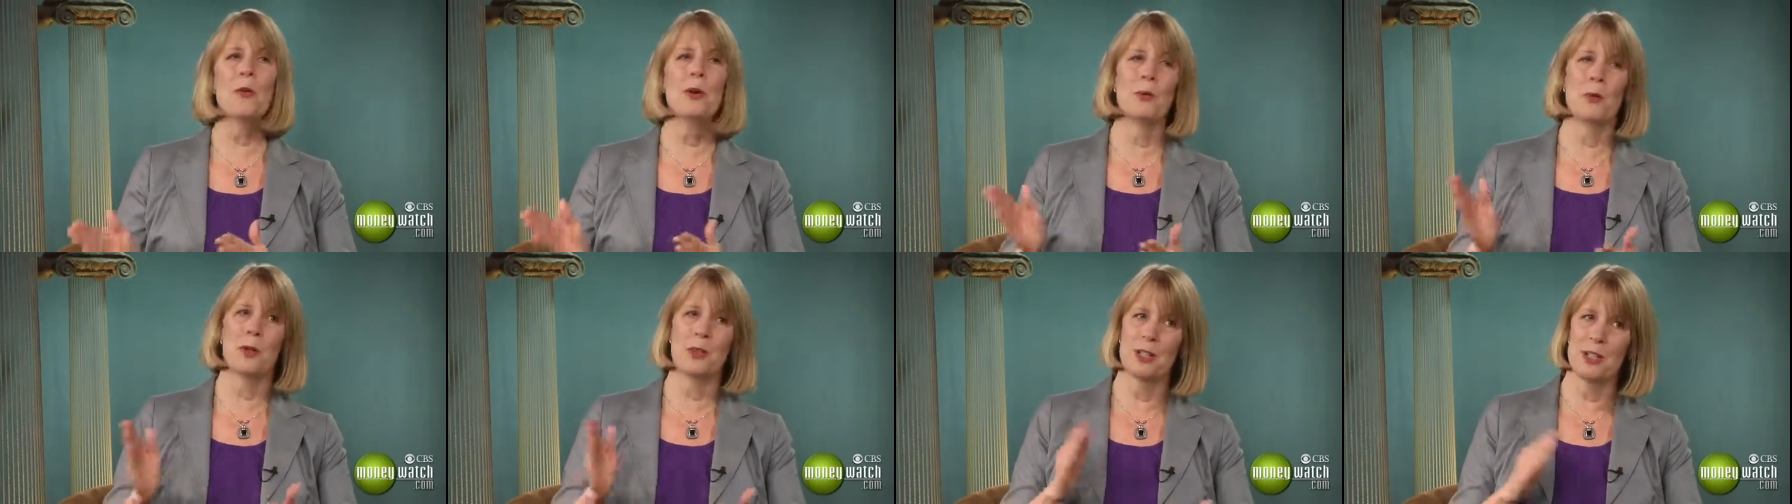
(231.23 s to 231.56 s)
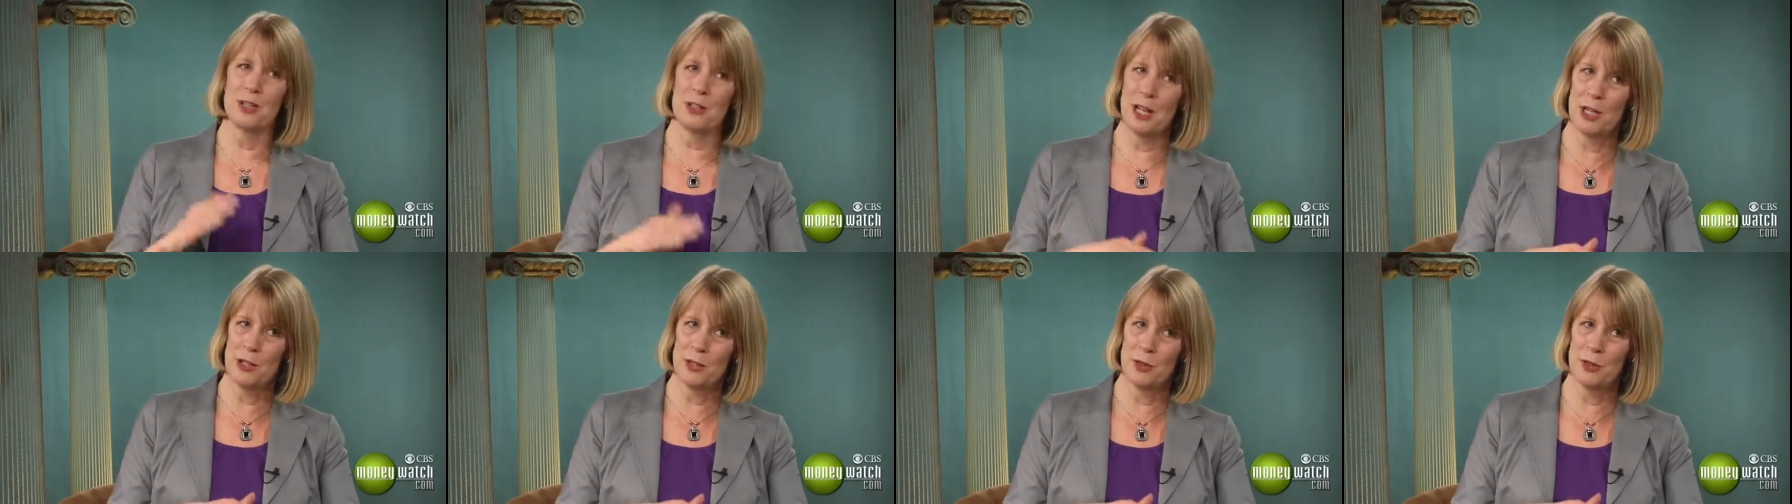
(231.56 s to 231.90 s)
When one
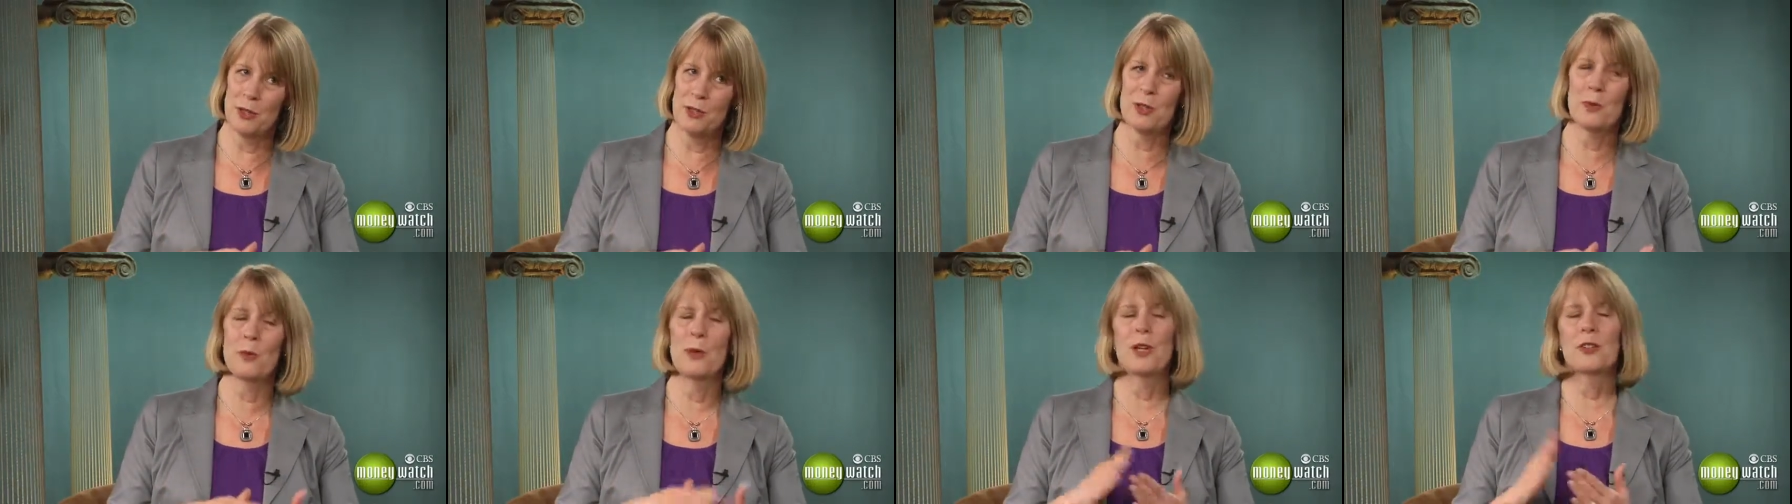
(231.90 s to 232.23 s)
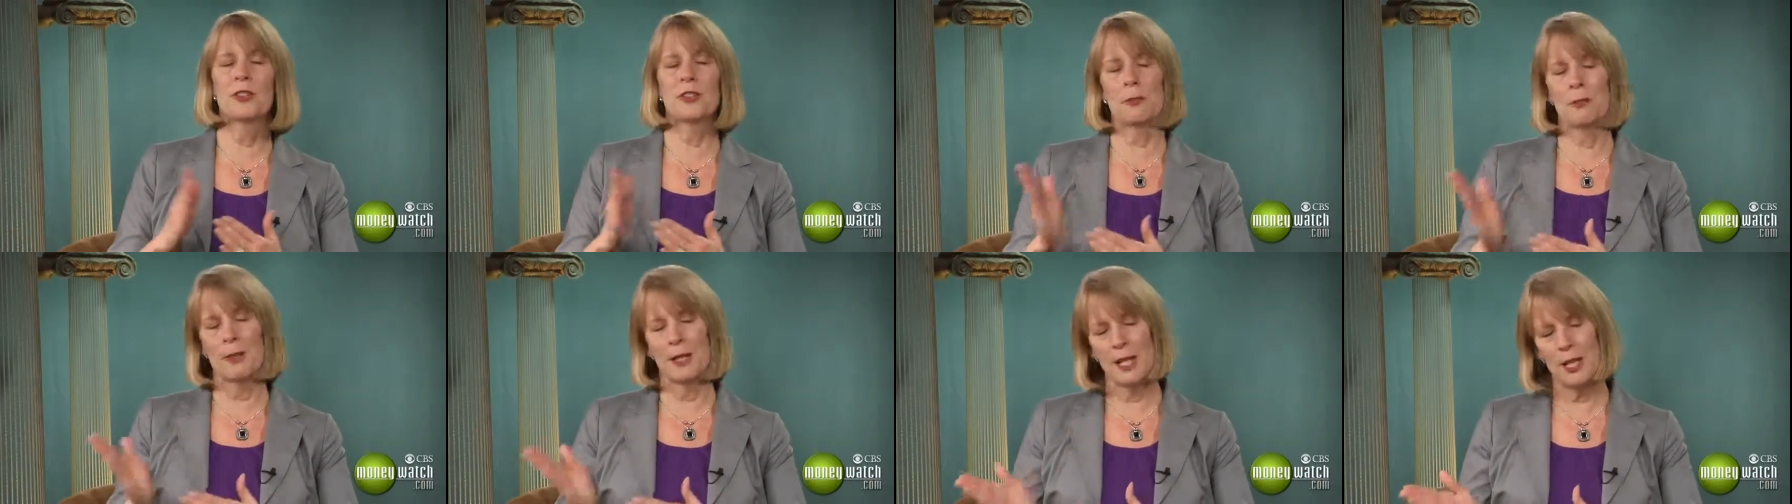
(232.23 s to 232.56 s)
thing's not doing so well,
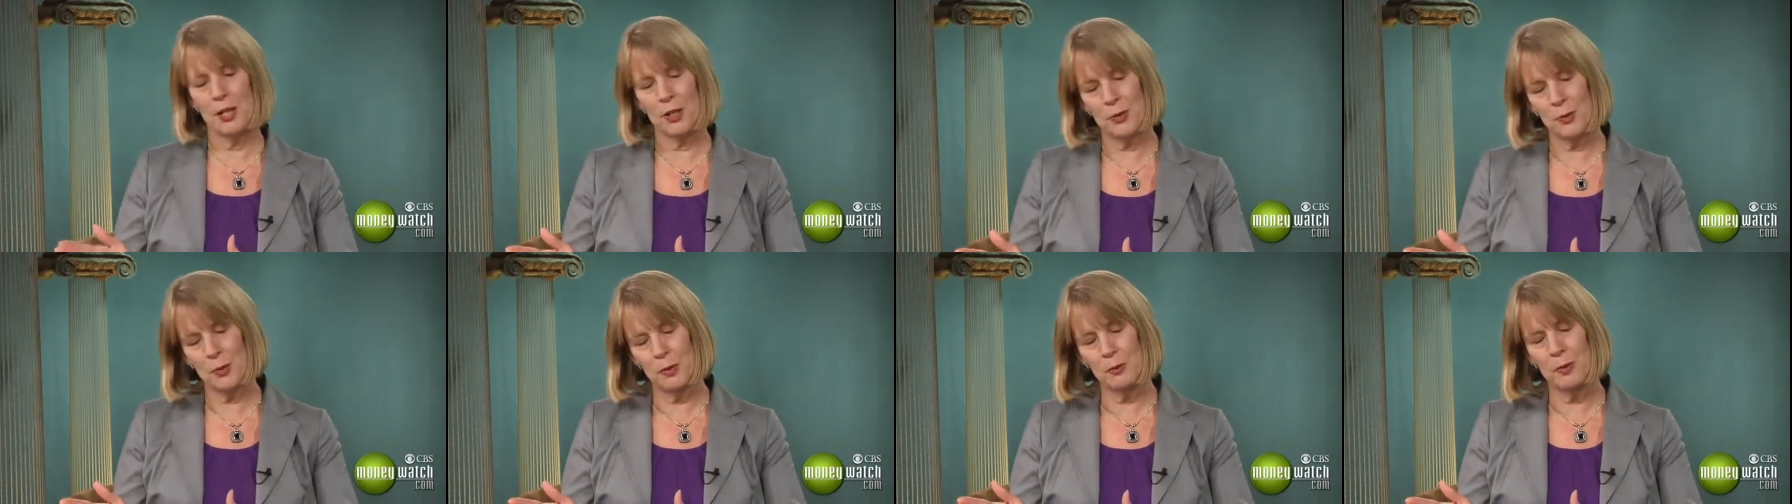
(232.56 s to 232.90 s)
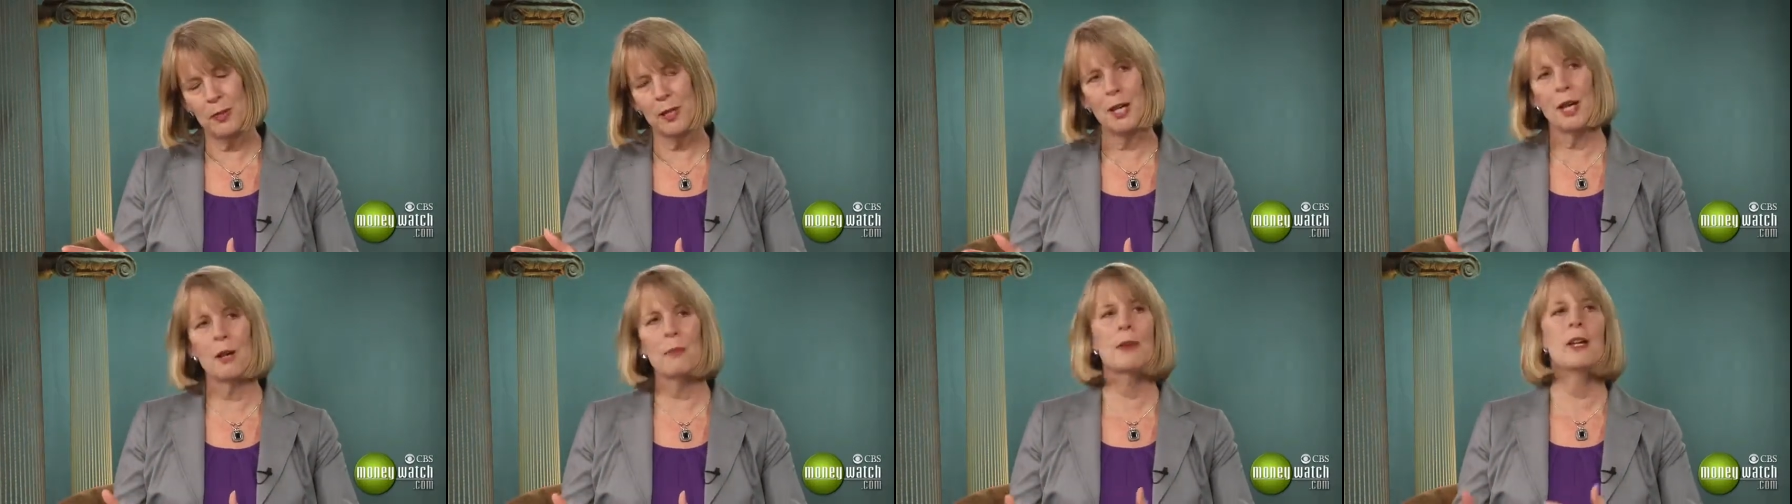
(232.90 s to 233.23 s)
something else will
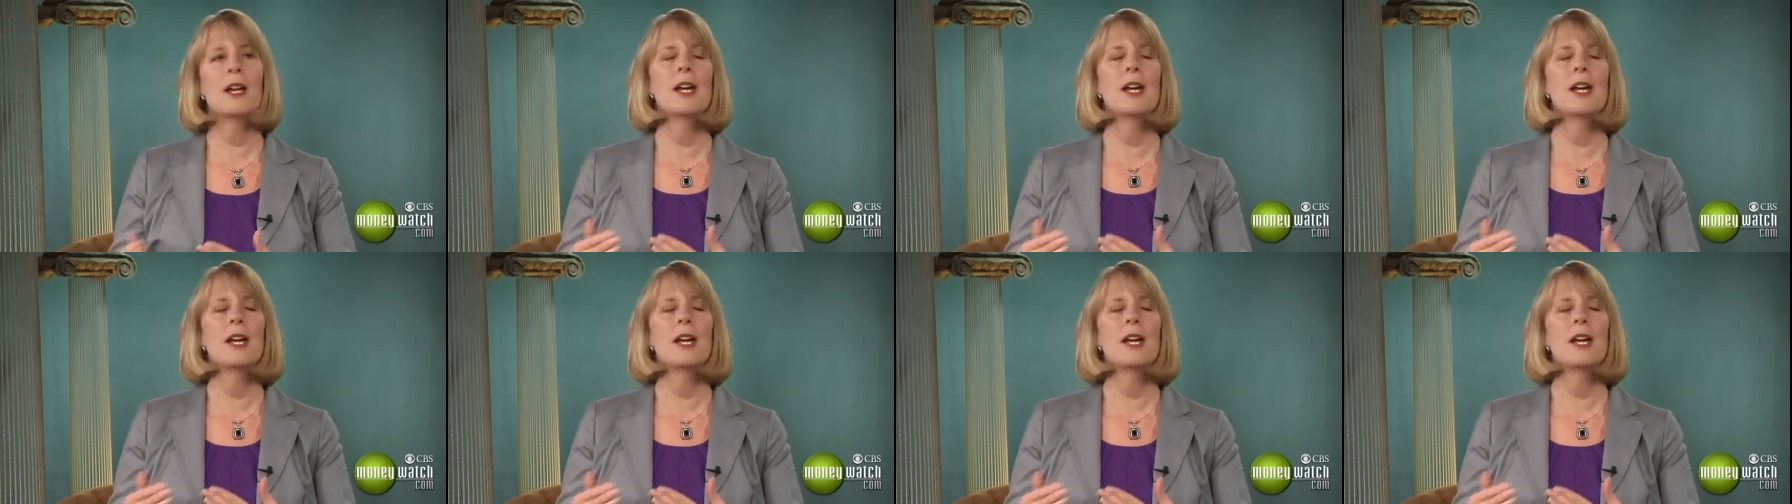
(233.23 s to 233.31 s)
be up.